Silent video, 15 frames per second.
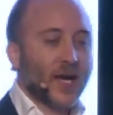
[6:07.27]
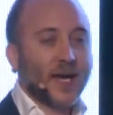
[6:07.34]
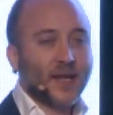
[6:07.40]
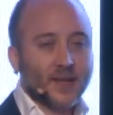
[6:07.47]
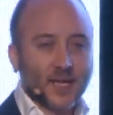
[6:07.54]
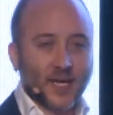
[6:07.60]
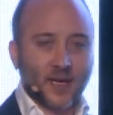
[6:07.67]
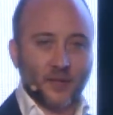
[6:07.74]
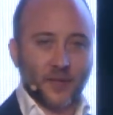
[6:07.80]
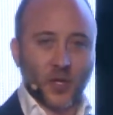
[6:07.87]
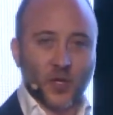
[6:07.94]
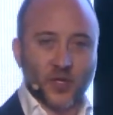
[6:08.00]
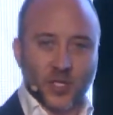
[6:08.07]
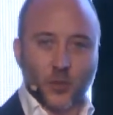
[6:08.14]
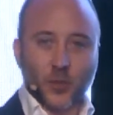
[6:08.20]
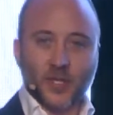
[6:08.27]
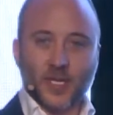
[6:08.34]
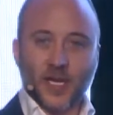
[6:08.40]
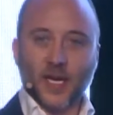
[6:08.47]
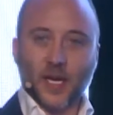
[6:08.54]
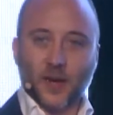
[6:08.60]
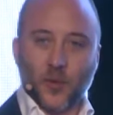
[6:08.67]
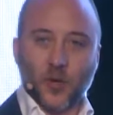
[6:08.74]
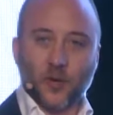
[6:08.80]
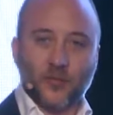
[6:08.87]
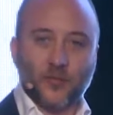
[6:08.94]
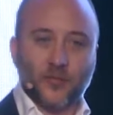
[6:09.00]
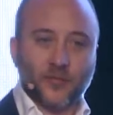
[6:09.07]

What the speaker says: and time, because it will take a couple of